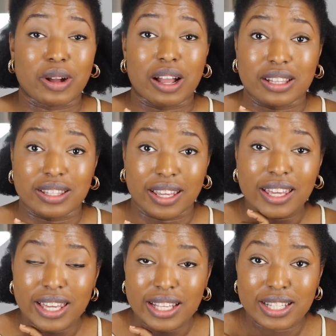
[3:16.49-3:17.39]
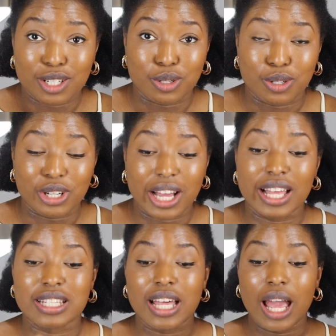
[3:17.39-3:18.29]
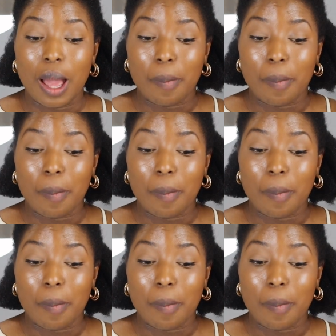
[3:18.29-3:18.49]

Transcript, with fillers: and go and take it and show you guys.